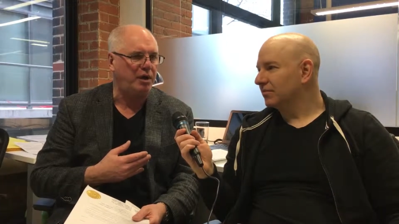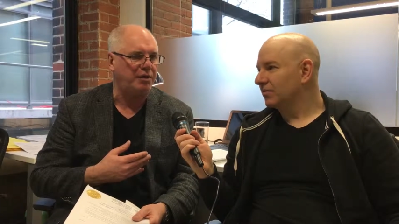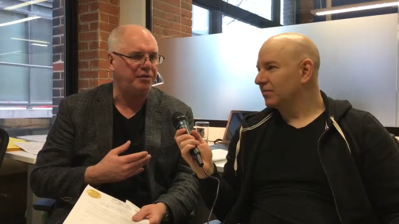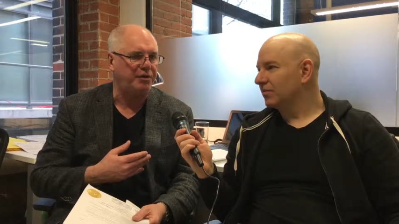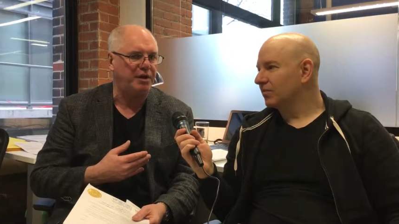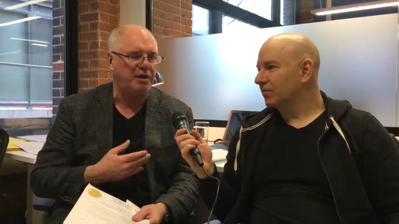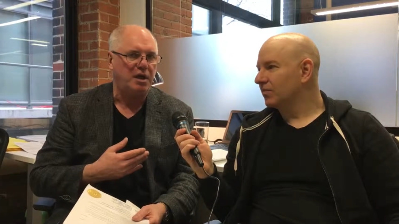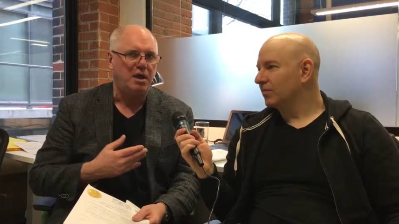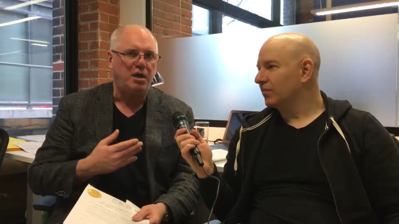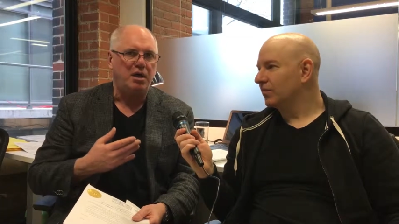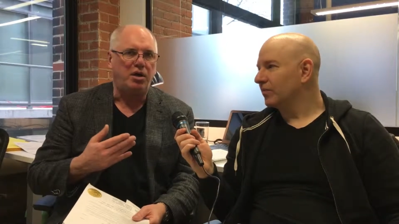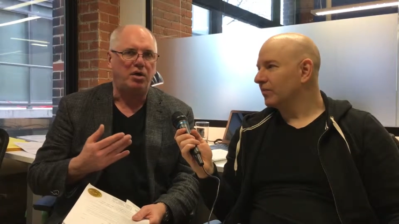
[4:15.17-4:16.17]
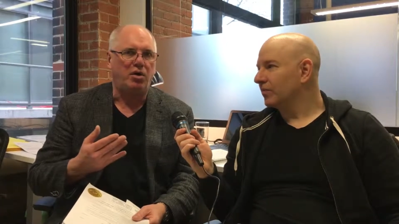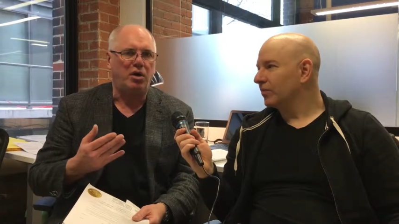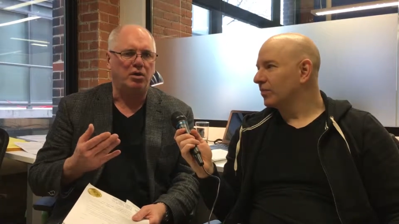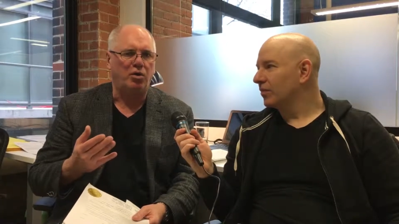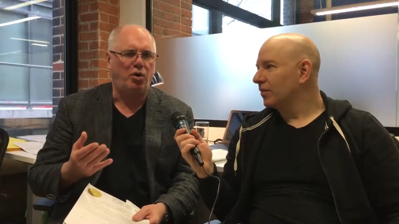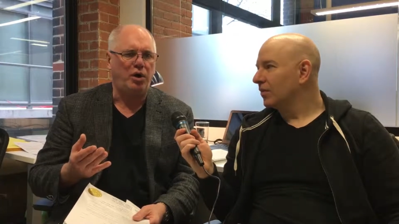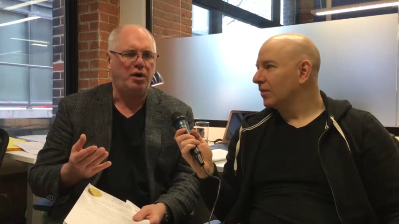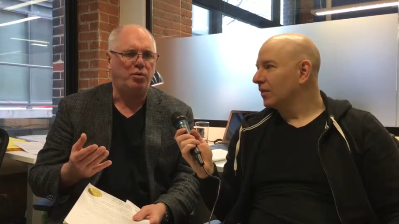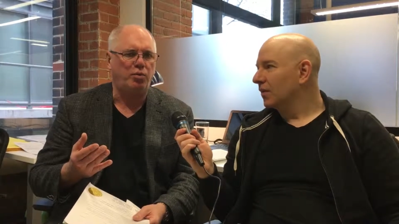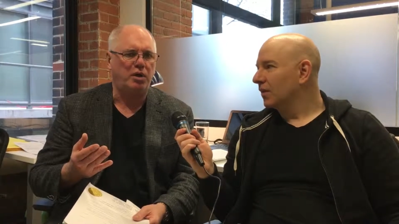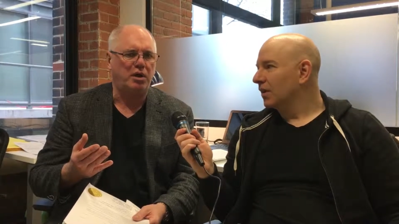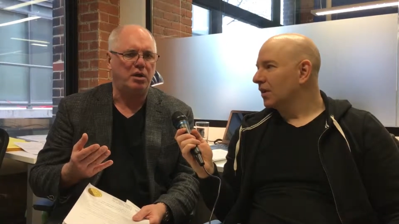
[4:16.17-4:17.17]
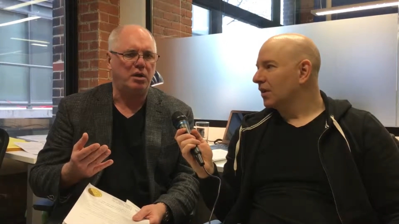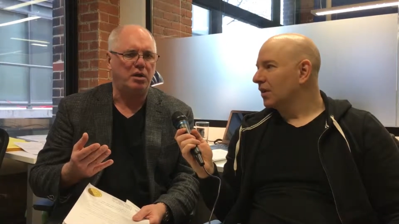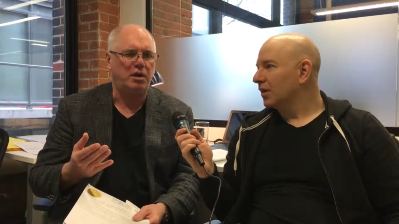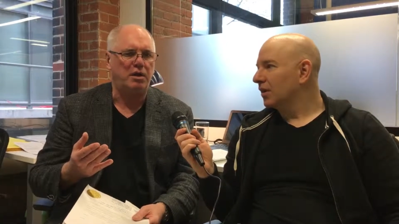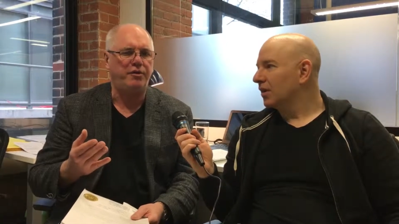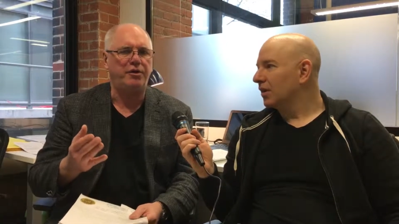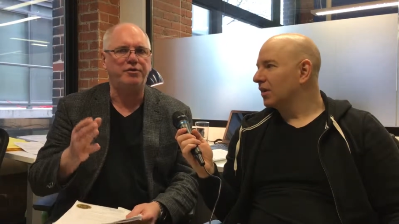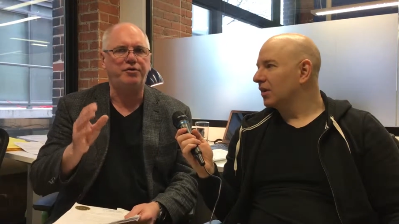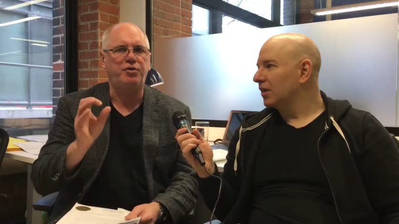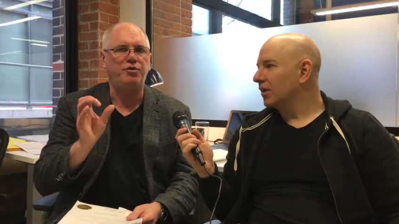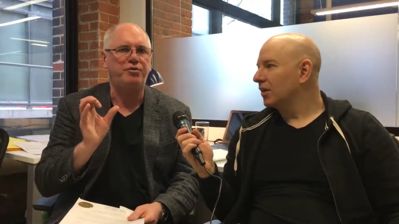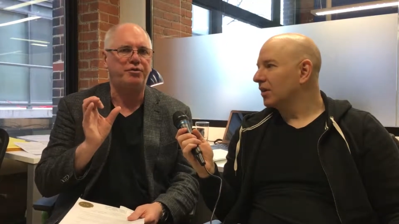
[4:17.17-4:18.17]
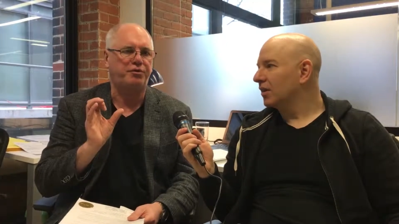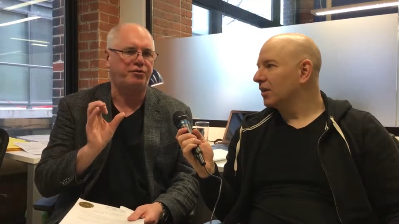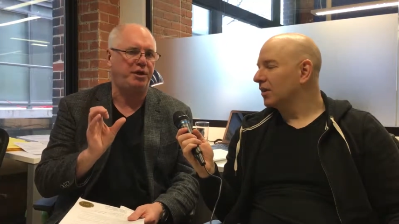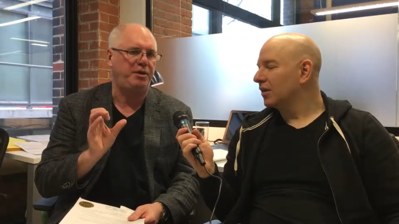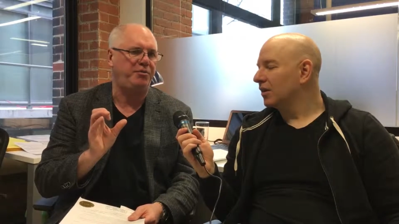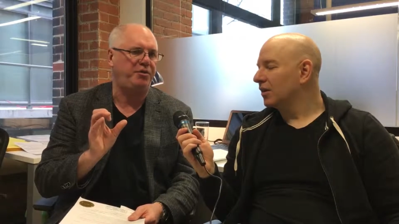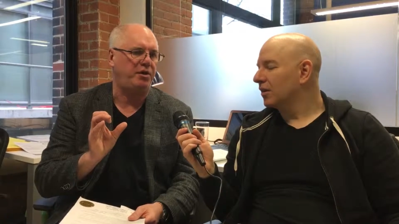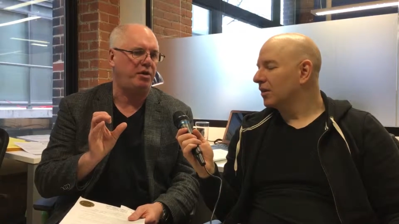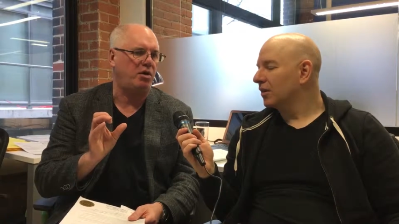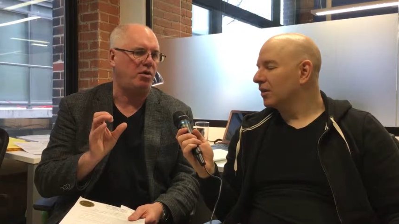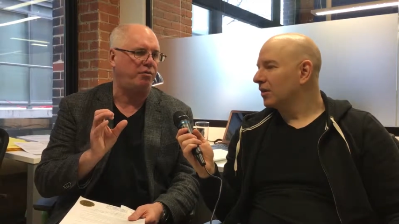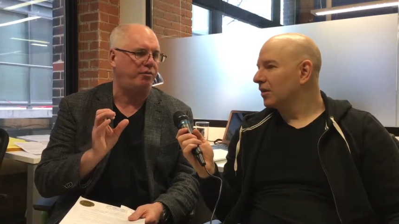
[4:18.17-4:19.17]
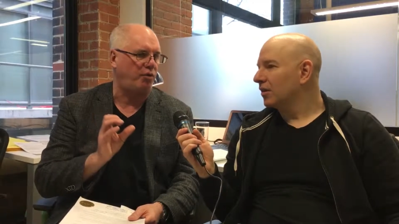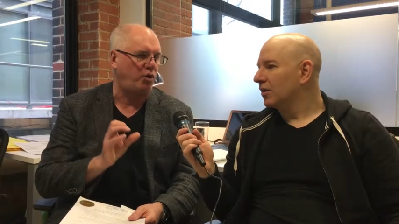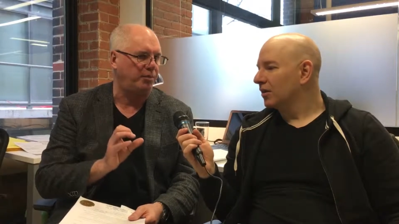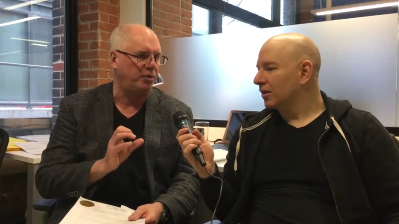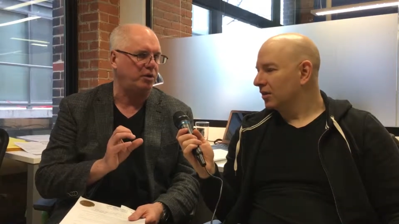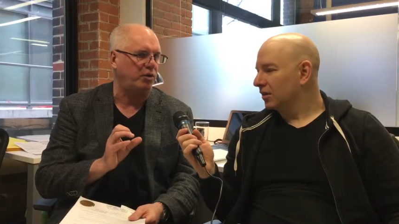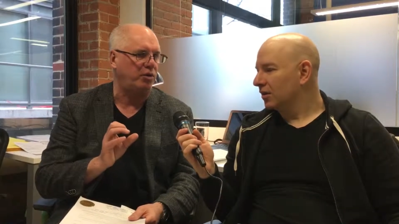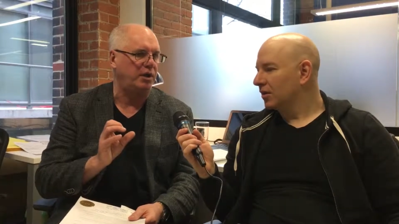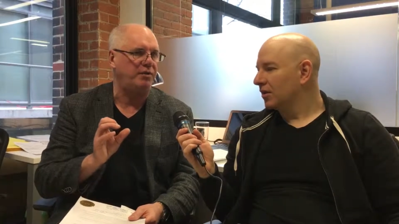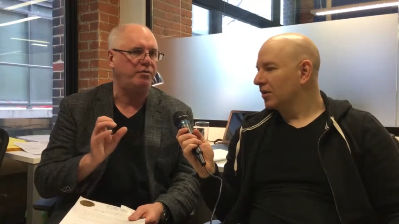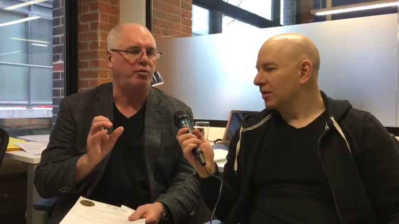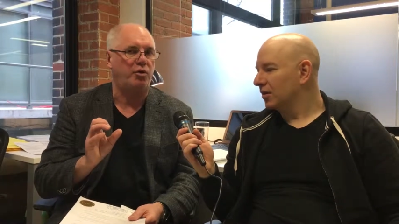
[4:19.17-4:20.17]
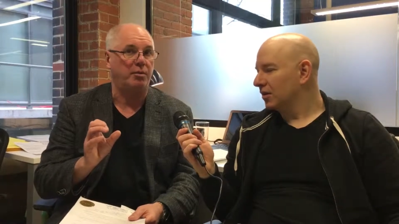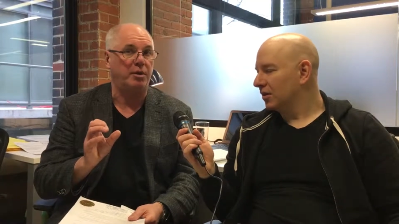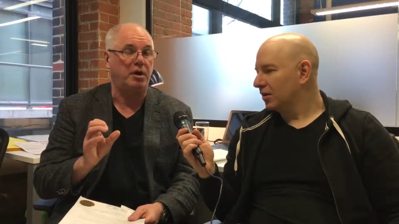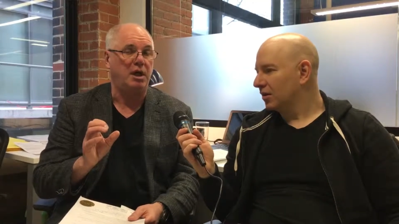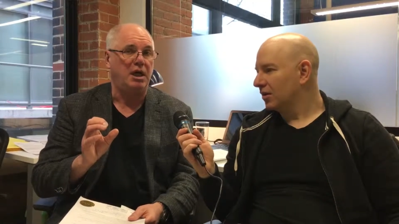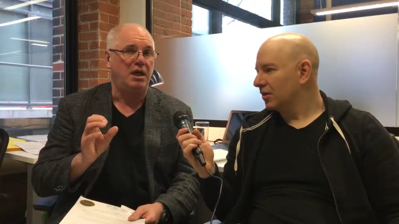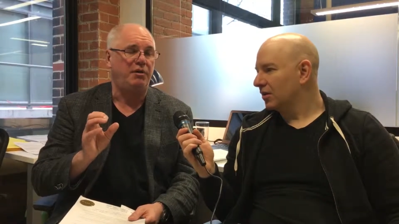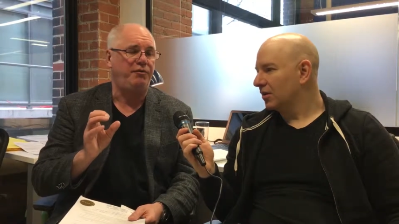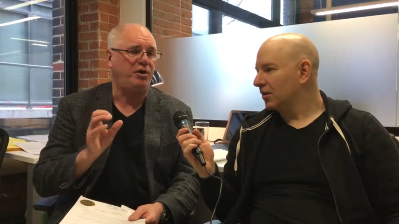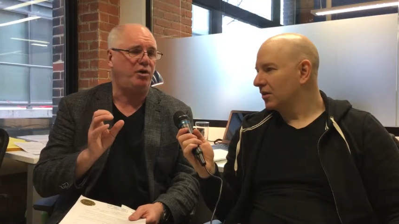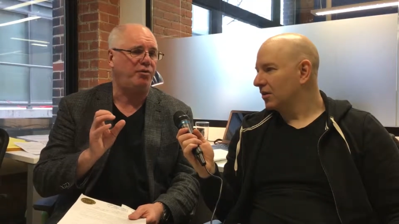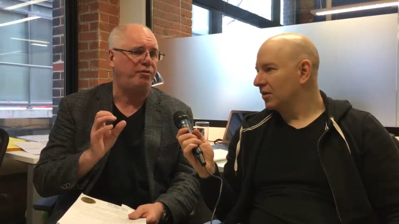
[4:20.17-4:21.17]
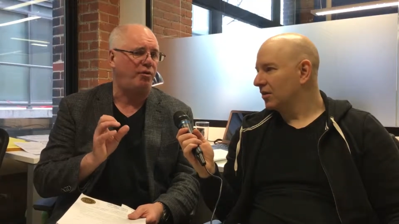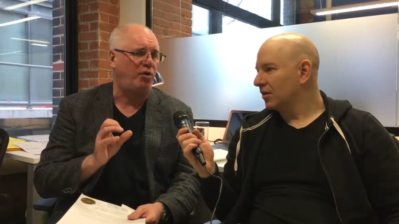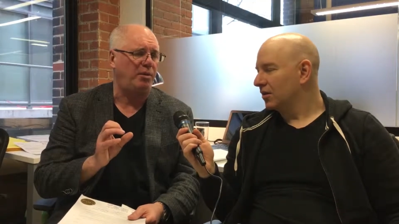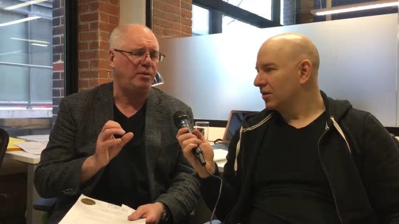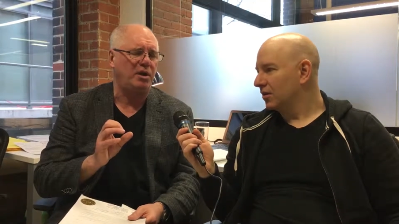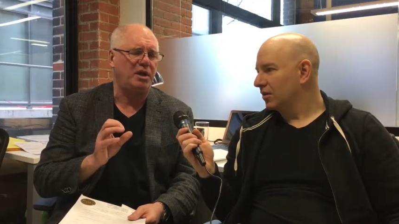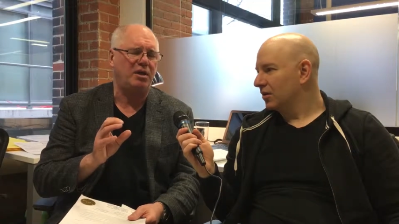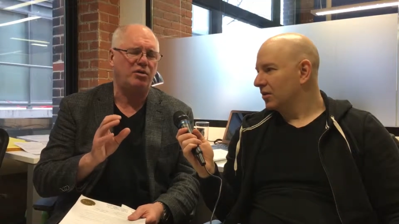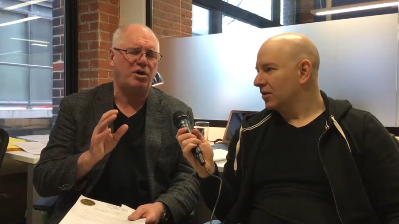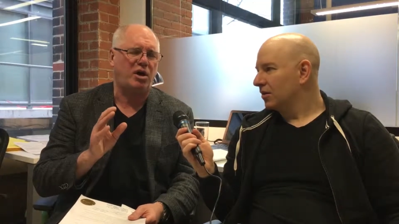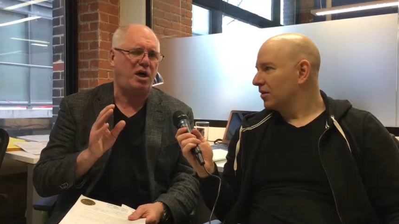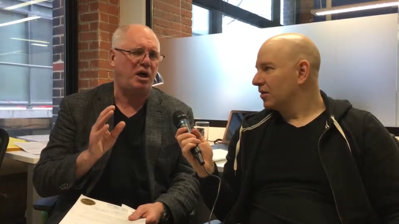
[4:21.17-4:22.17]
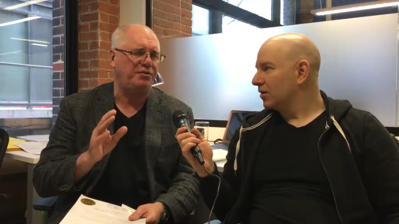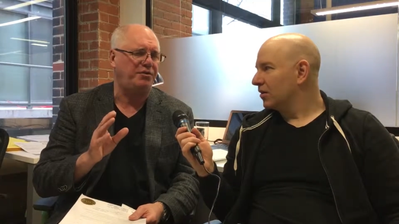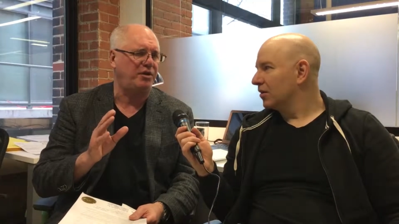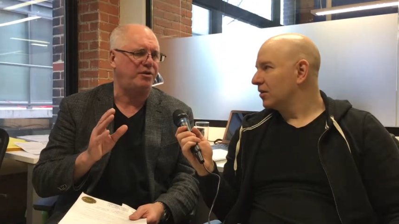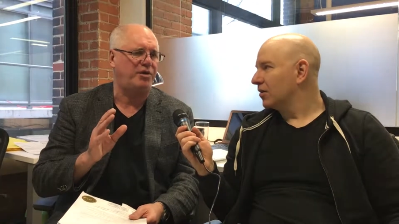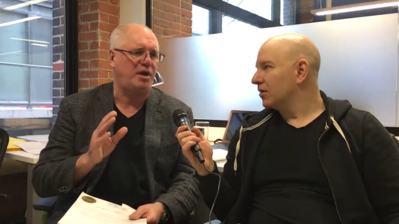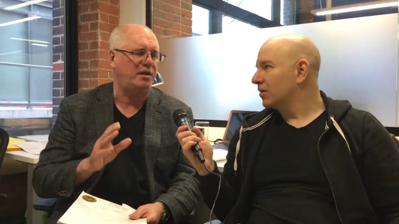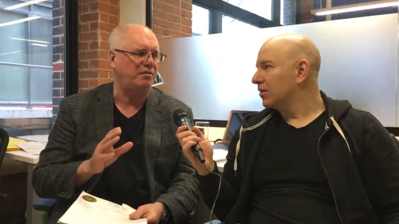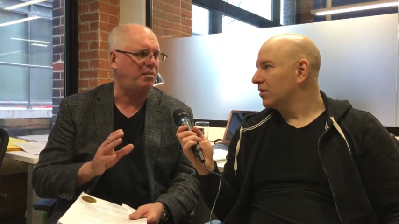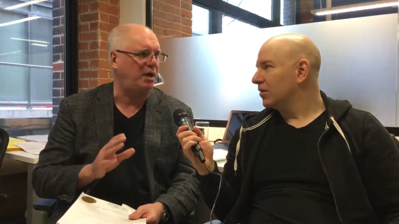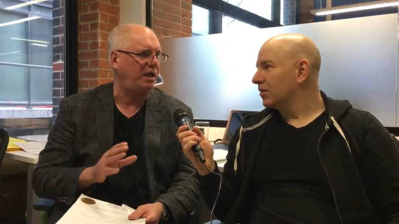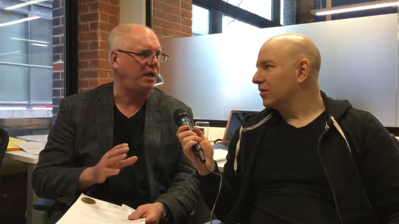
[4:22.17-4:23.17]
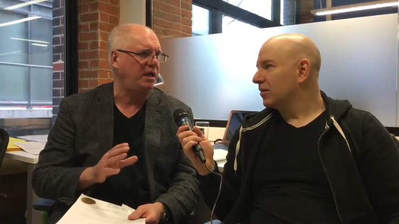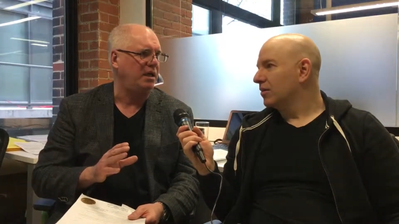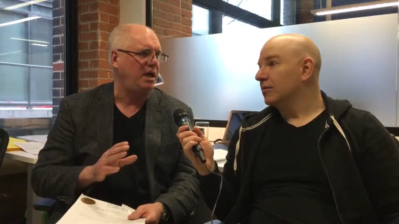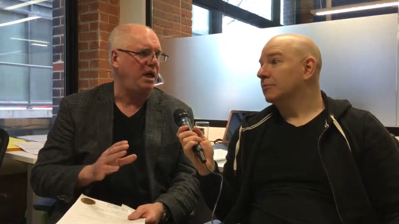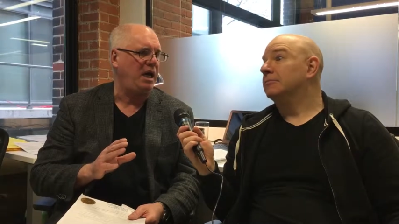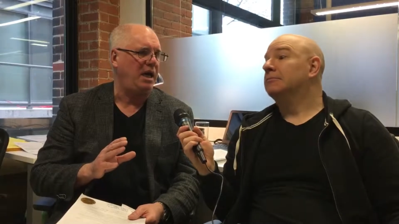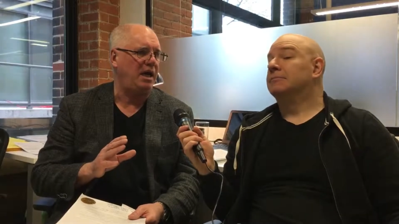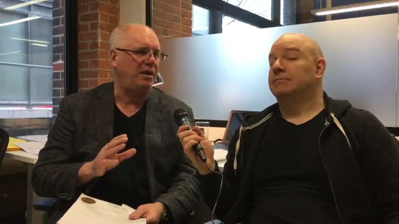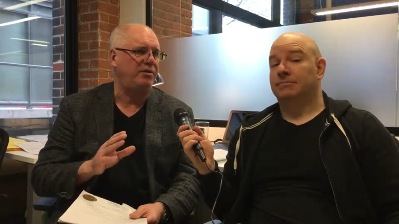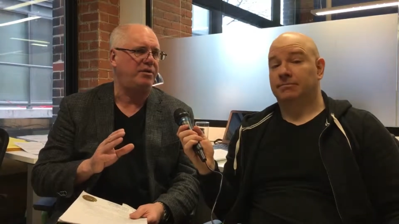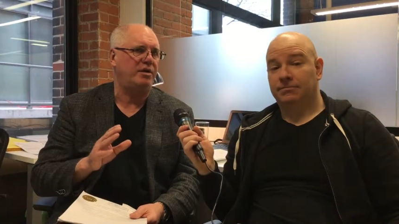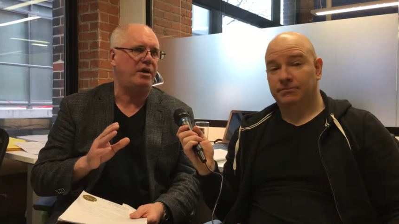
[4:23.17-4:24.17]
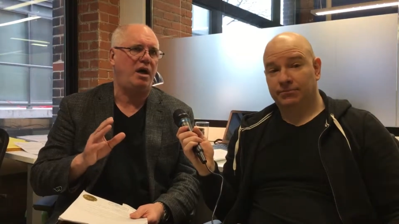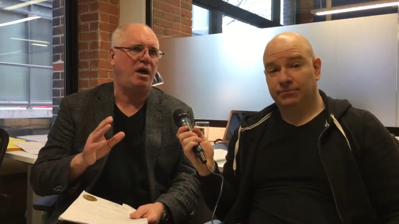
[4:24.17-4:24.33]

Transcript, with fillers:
Speaker 1: is that, you know, a lawyer will, there's two streams you can go, formal or informal. If you go formal, it'll cost you a ton of money. And